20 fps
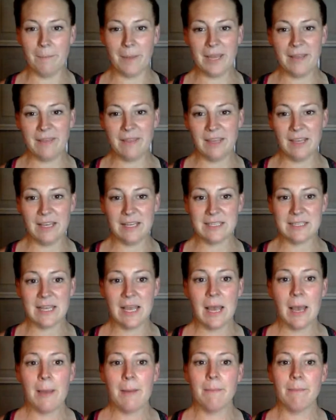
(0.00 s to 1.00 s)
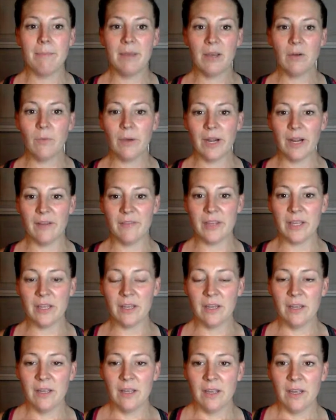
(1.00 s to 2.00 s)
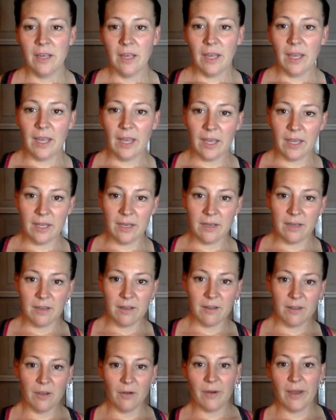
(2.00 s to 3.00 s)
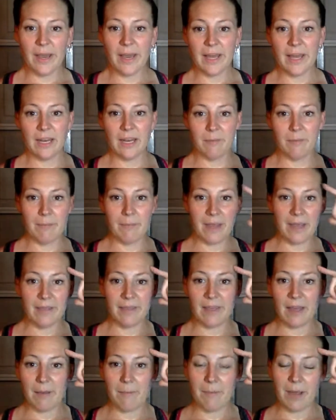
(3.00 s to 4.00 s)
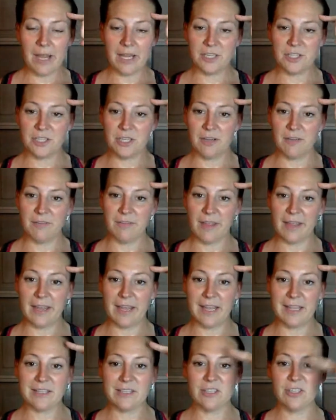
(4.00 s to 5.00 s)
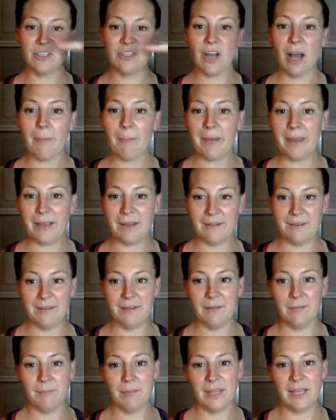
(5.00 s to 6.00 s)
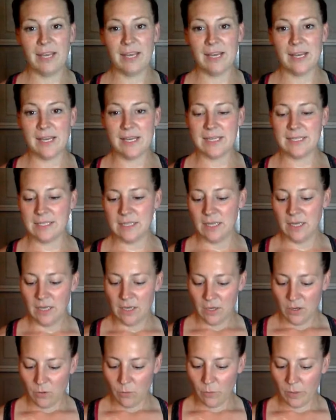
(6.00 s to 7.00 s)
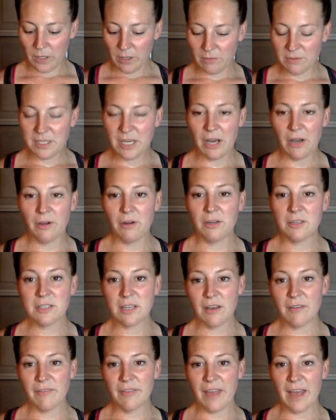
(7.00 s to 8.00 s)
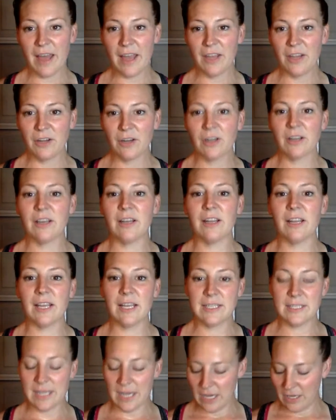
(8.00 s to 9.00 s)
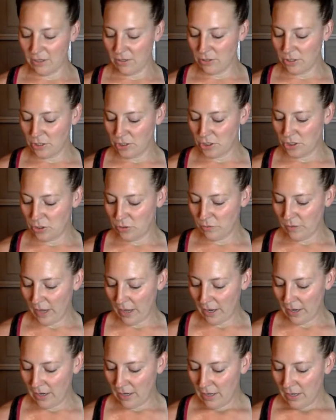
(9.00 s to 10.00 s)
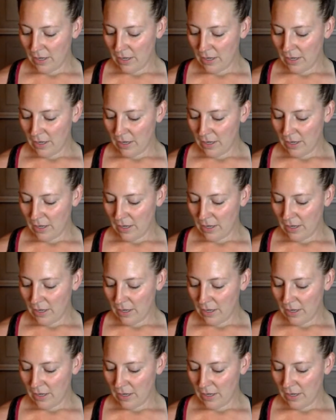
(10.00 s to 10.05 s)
Main thing is be aware of it and go ahead and make that mind shift, and stop it. Because when you tell yourself that, you're gonna continue to do that.